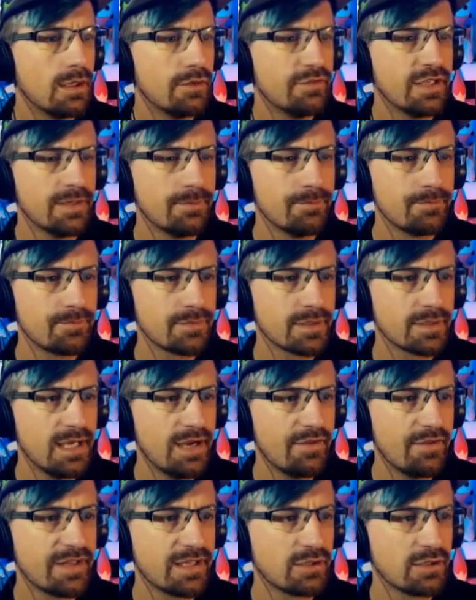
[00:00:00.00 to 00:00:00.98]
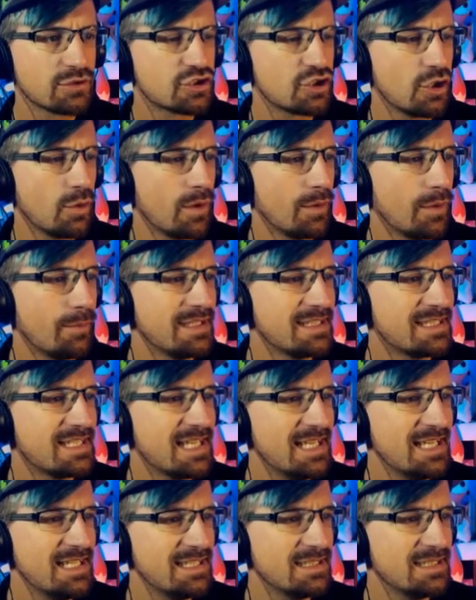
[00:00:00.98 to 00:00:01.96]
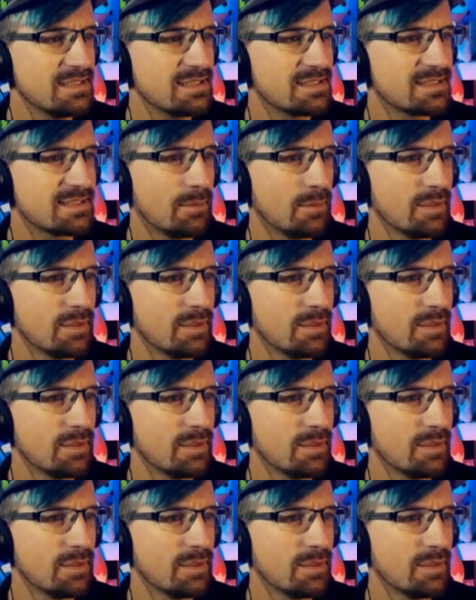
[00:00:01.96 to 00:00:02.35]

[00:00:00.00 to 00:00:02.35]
here. Everything looks so well maintained. Is someone